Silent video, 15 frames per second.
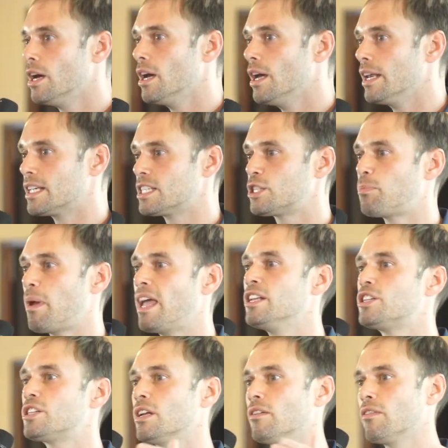an
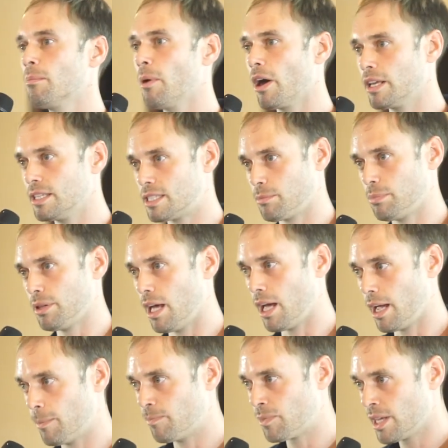expansion of the money
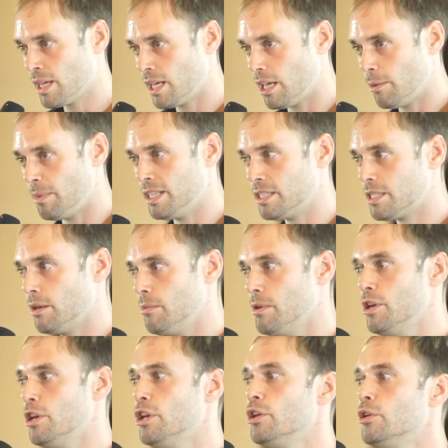supply. It means
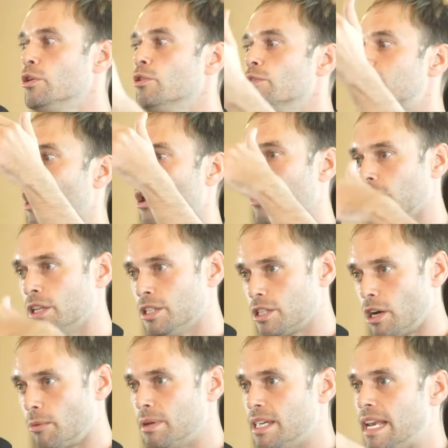new tokens
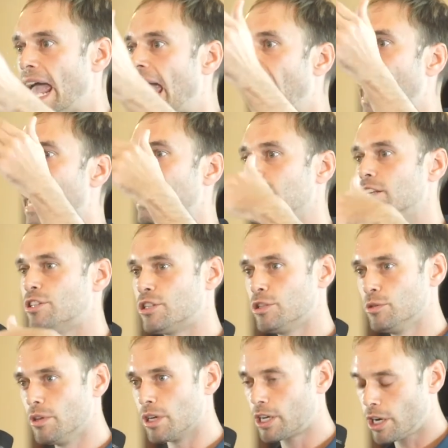are being added
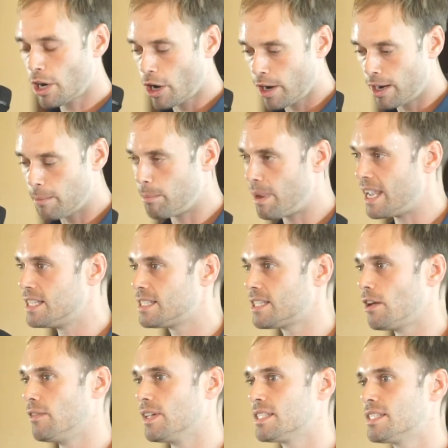to the current base
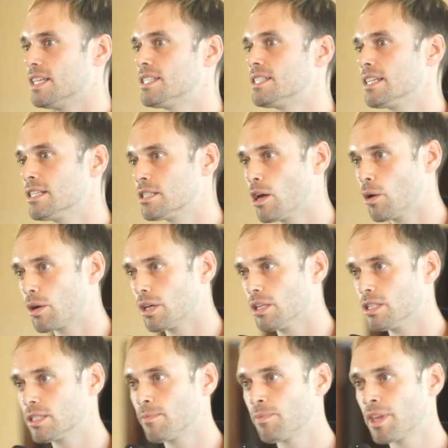of existing
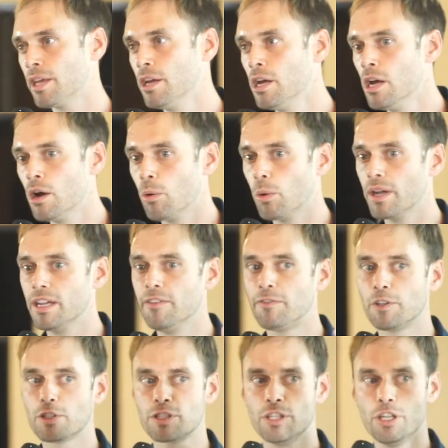tokens. Well, if
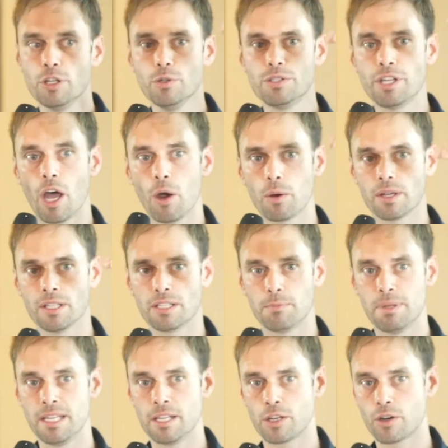there's new tokens being